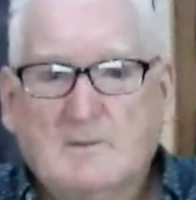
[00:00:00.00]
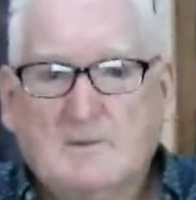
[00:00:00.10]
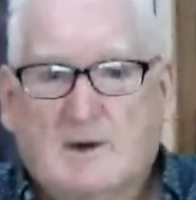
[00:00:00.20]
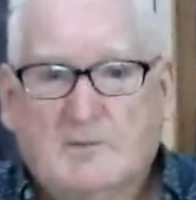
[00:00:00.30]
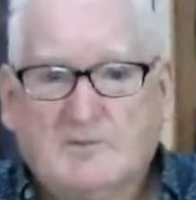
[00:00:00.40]

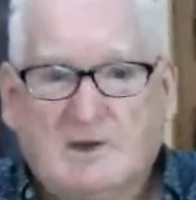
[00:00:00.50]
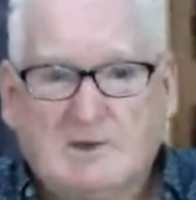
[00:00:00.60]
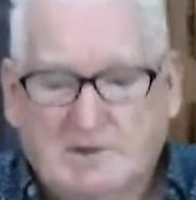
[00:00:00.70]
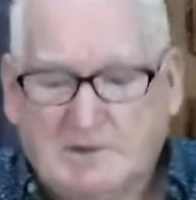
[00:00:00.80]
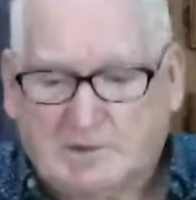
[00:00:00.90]
I'm
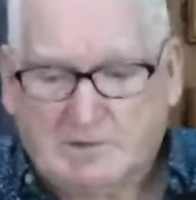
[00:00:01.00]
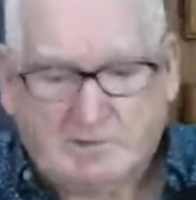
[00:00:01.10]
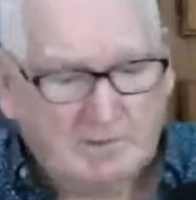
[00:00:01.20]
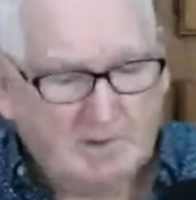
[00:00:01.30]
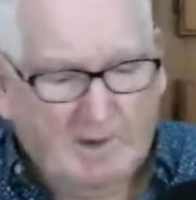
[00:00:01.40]
telling the truth.
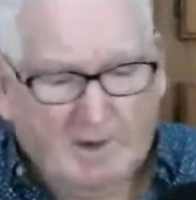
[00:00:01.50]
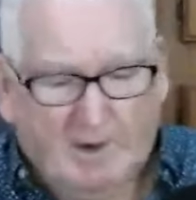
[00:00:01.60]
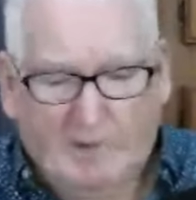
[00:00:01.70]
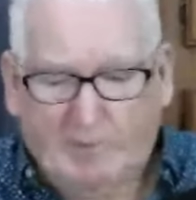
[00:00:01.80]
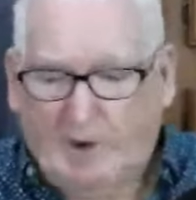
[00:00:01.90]

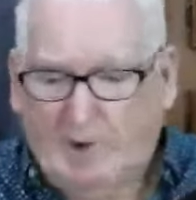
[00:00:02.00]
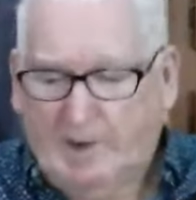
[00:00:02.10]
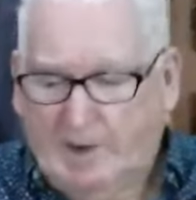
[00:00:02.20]
I've only